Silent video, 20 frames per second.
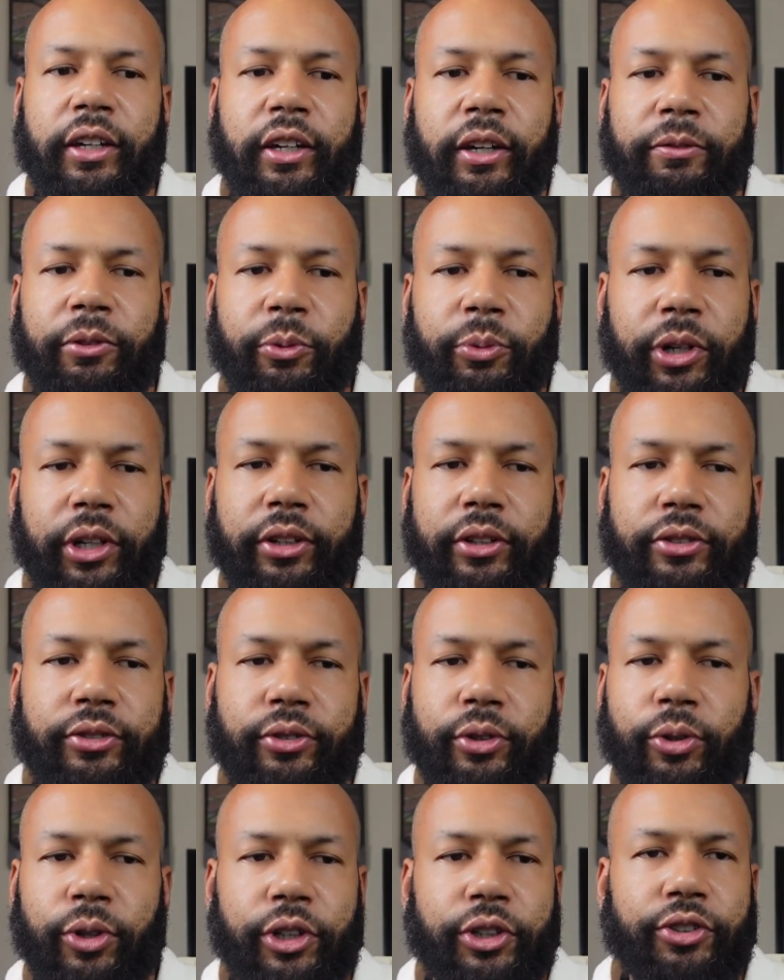if you read the
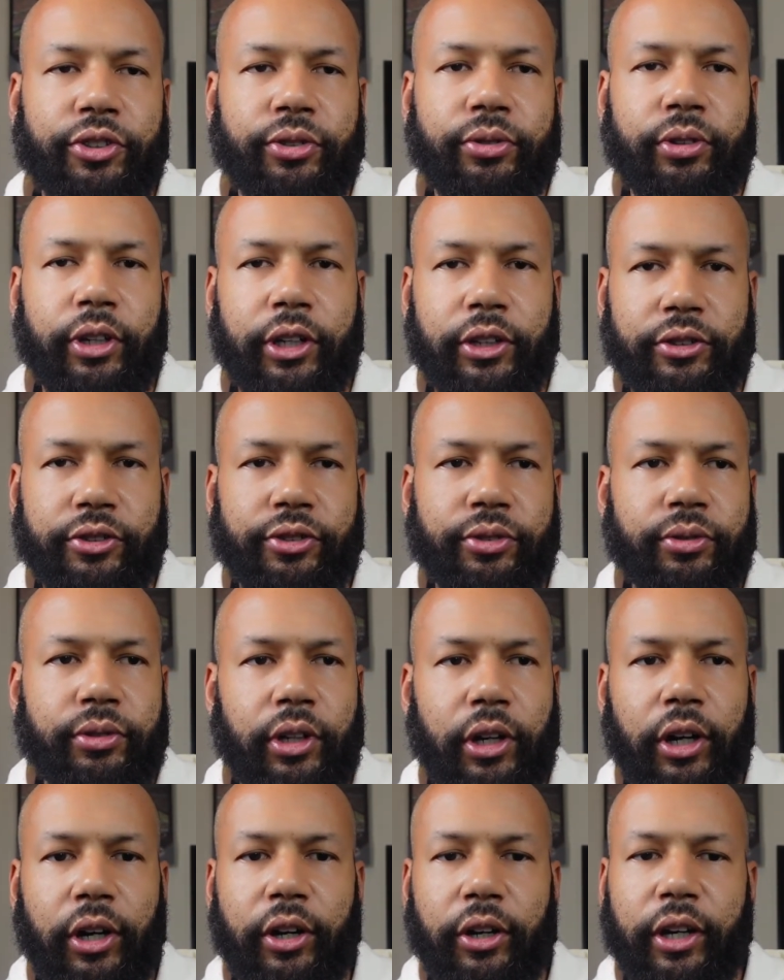story, Shoe
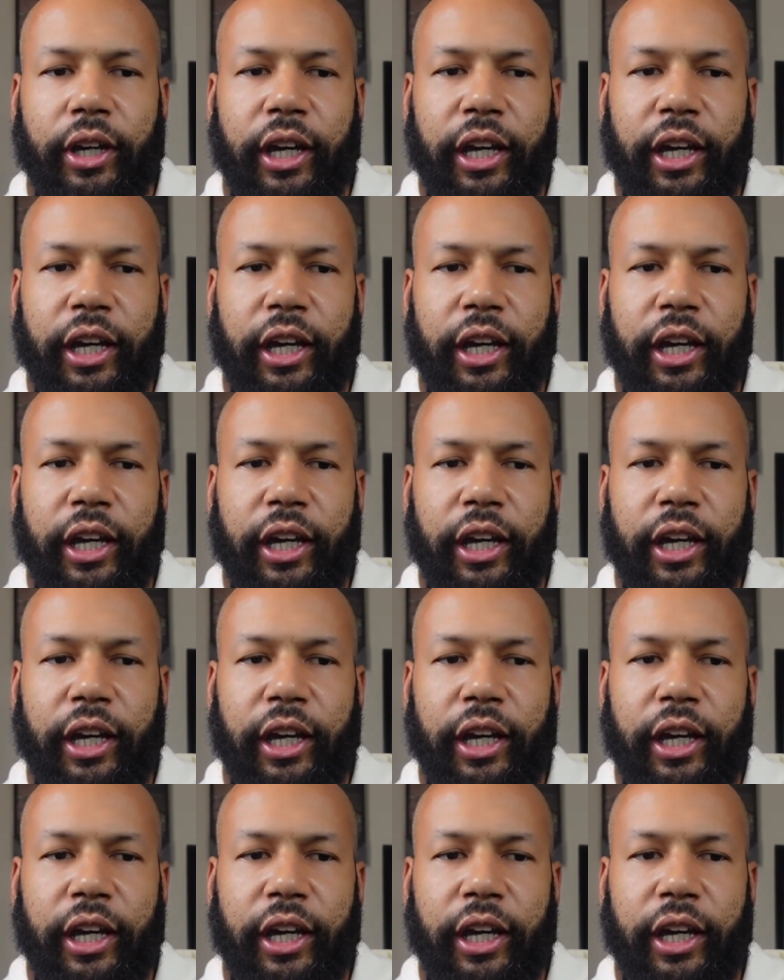Dog,